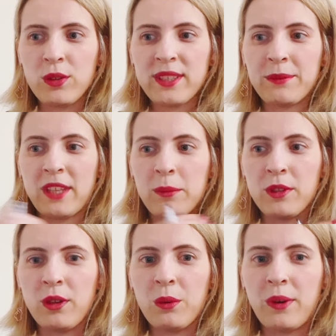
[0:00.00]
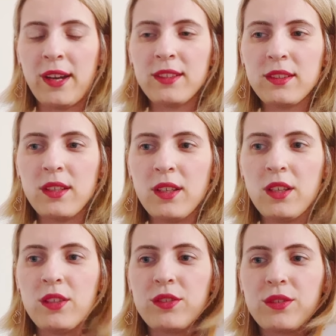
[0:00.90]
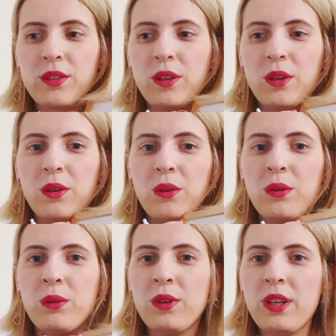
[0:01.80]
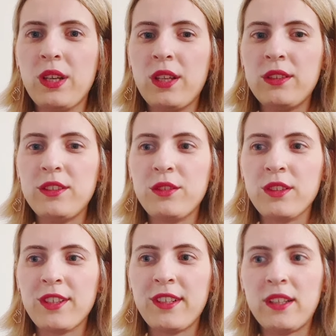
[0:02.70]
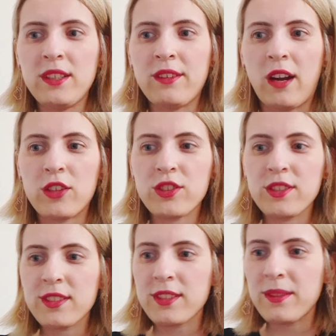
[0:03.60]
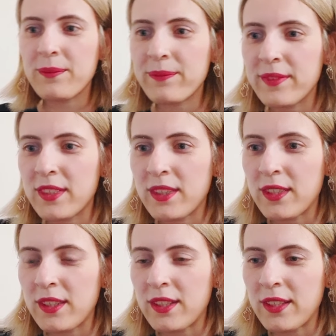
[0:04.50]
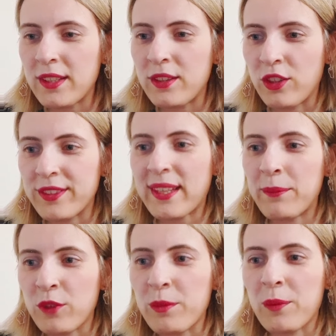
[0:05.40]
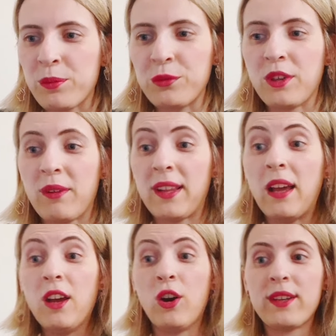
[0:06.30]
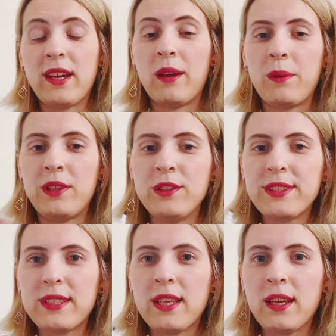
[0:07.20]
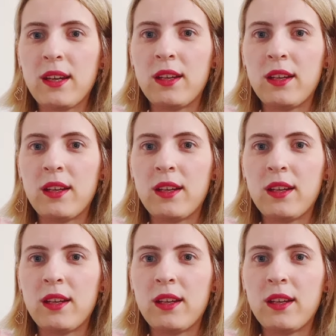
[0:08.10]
some time ago, right? So, did you learn any Russians? Sam dobro, puno hvala. Okay, when you say